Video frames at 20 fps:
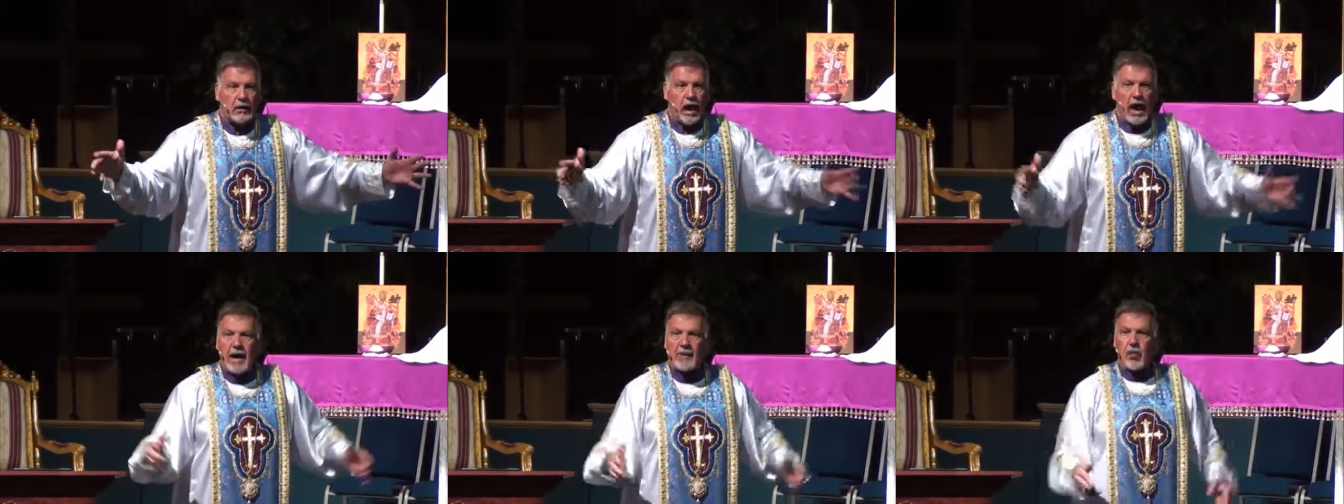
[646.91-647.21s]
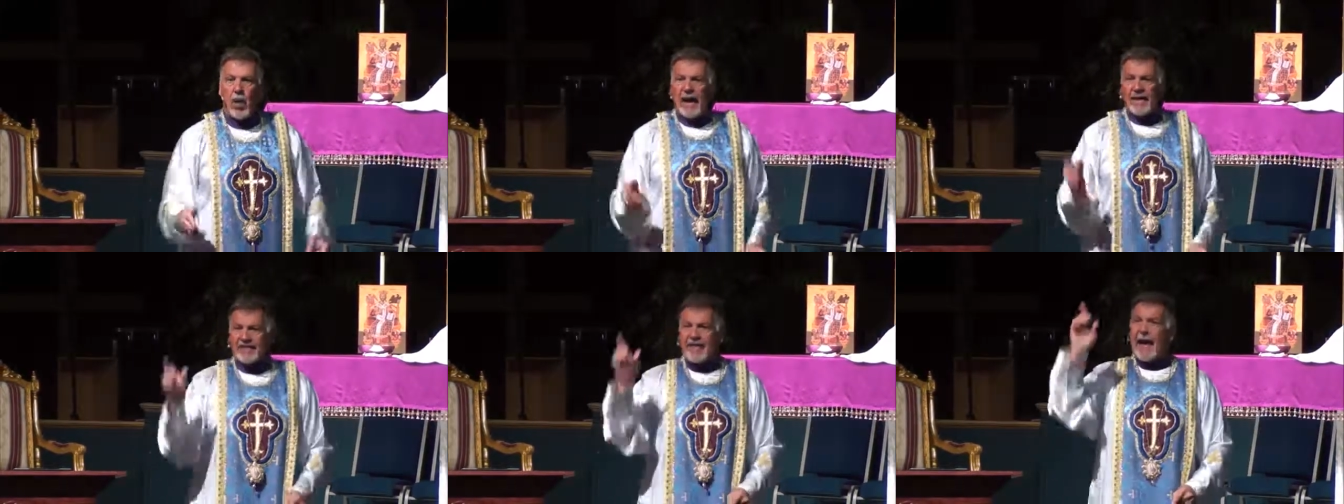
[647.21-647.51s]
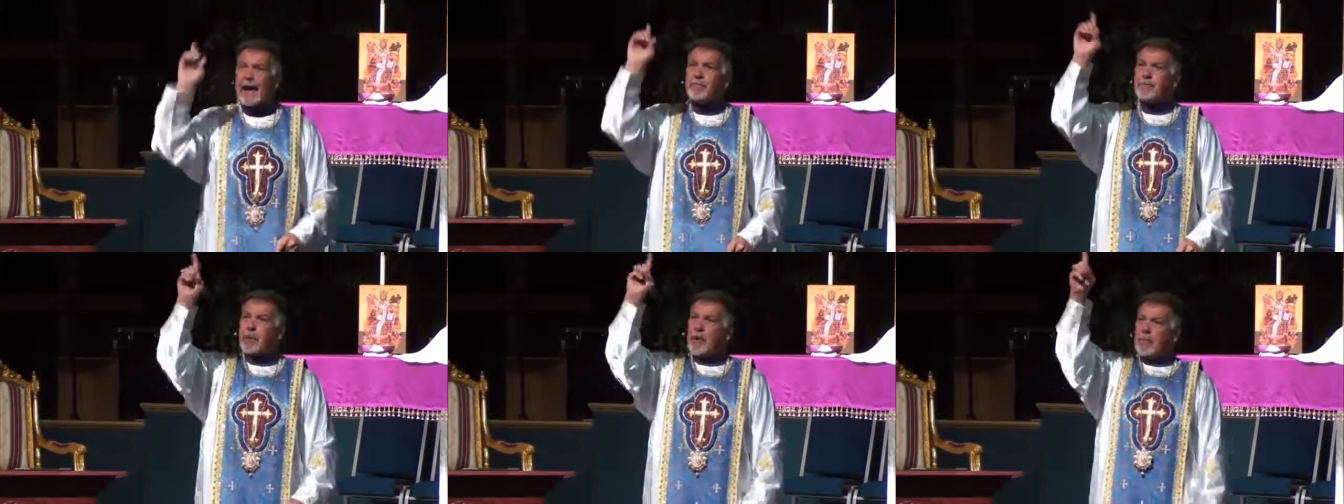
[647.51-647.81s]
I want
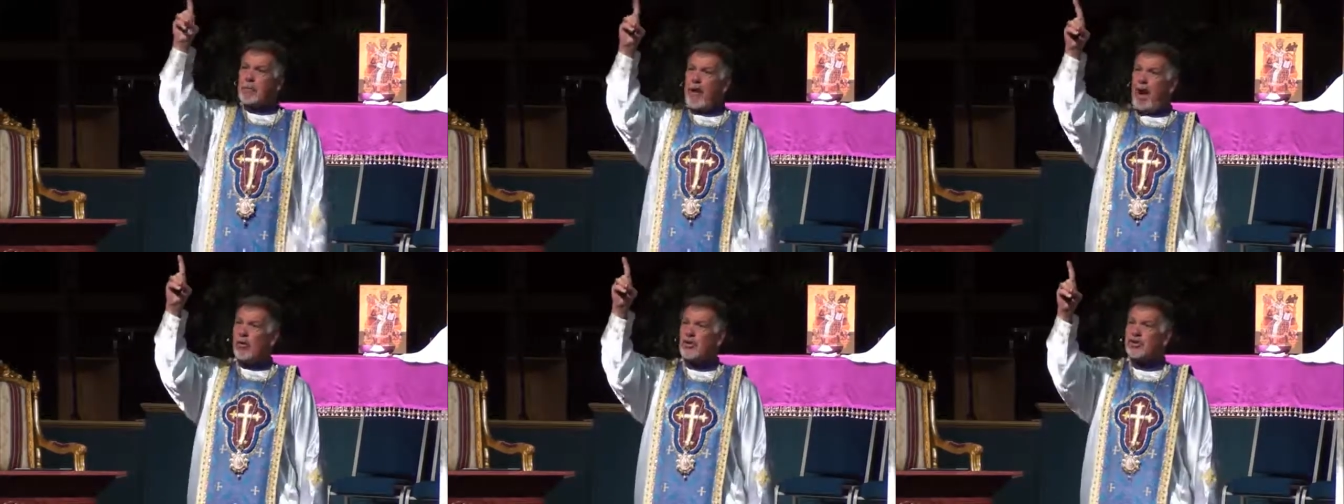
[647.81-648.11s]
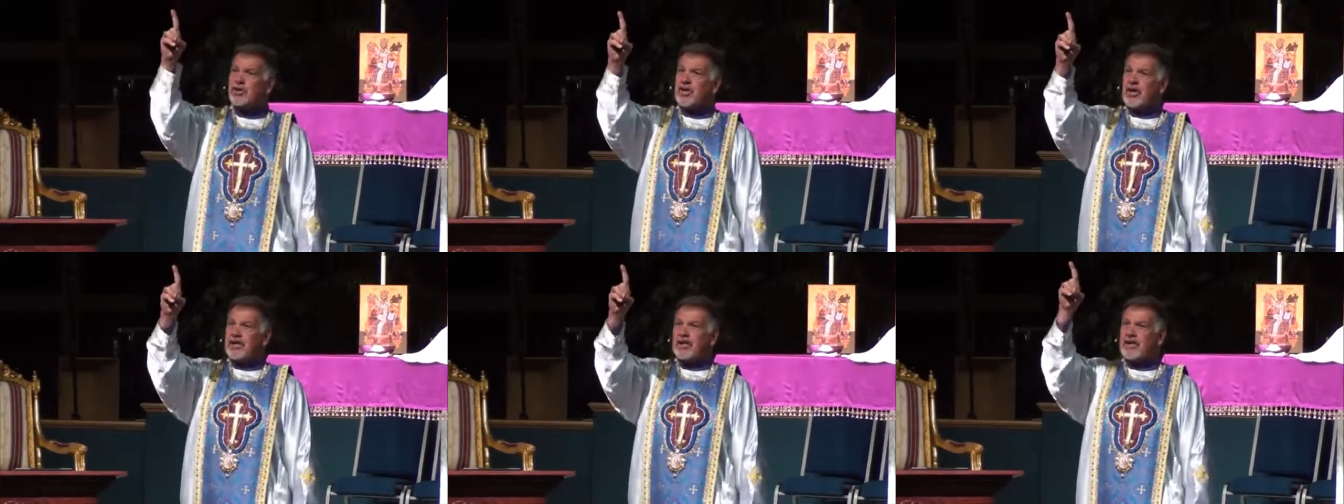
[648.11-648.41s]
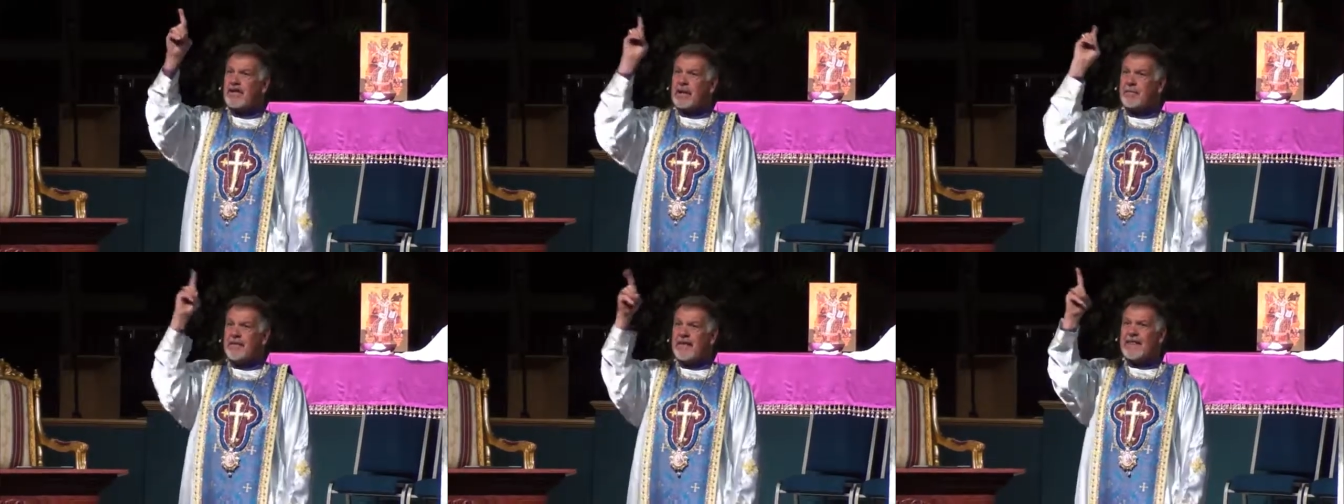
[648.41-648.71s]
that promotion.
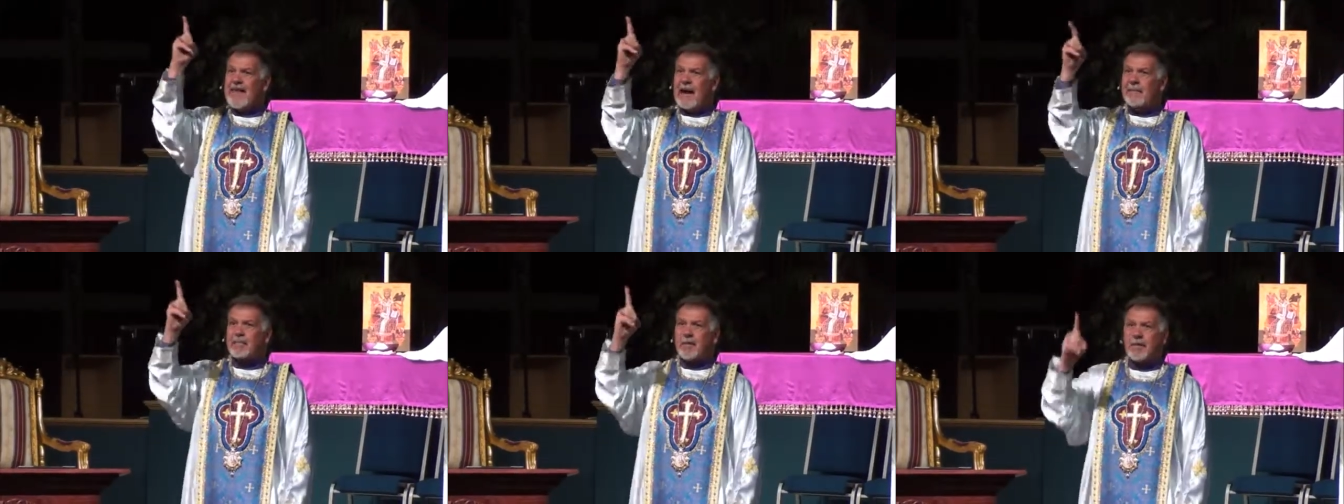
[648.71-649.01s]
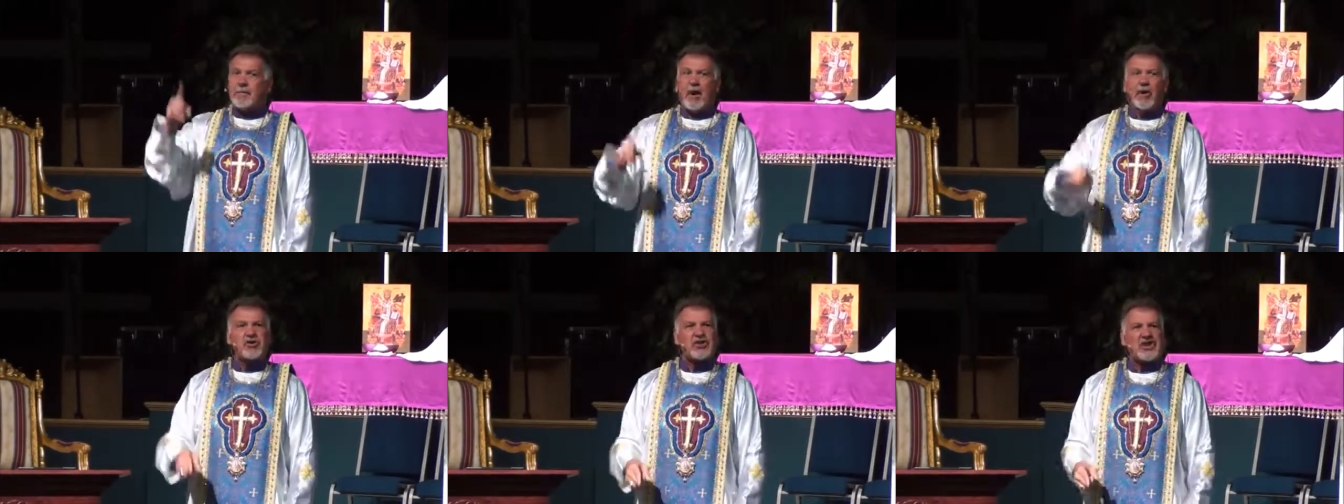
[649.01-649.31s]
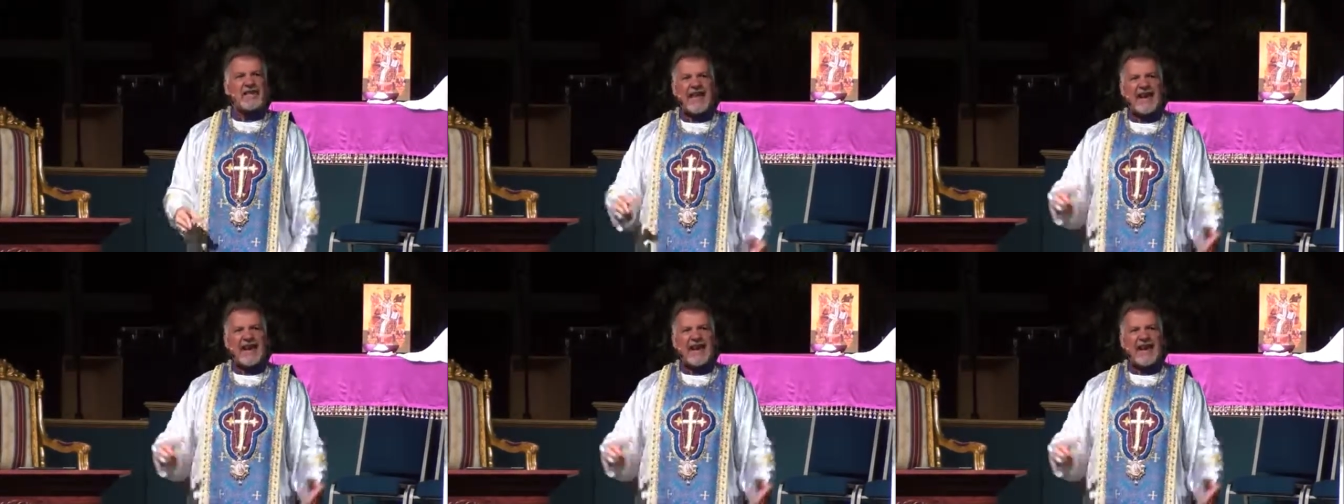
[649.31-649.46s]
Give me that promotion.